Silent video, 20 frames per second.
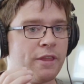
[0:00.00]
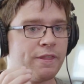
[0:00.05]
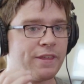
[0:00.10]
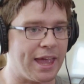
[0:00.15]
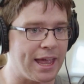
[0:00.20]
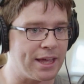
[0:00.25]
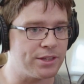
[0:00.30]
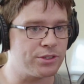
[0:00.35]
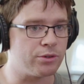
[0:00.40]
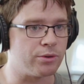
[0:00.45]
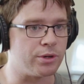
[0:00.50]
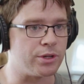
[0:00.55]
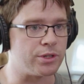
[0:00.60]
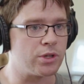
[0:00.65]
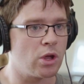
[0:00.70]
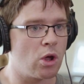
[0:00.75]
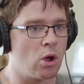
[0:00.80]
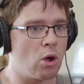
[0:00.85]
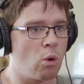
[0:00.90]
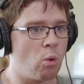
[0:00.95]
The answer
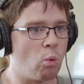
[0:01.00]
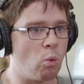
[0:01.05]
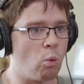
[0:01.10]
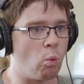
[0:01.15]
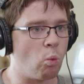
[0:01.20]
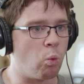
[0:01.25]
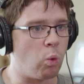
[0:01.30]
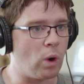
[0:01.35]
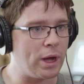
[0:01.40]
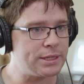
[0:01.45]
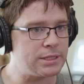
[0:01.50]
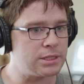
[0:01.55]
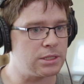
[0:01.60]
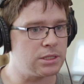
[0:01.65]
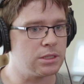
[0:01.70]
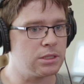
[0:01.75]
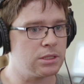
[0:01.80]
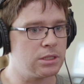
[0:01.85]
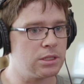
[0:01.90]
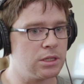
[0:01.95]
is, what